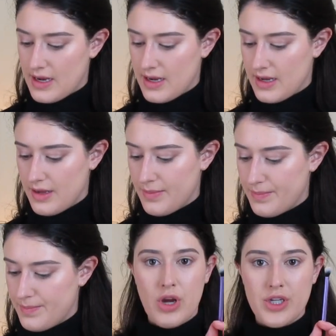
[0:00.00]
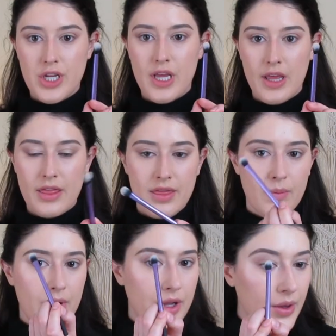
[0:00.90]
I'm brushing
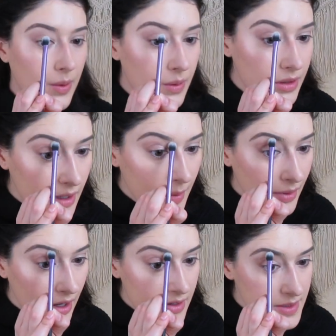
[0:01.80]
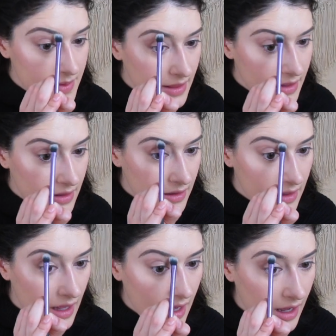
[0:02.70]
through my brows with a
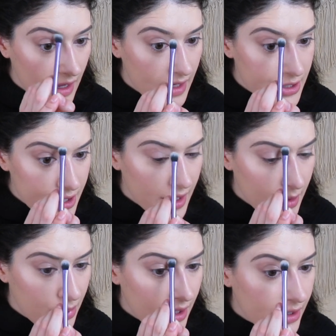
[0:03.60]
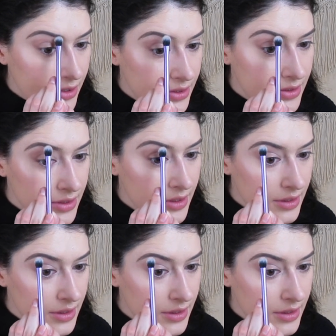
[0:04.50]
little eyeshadow brush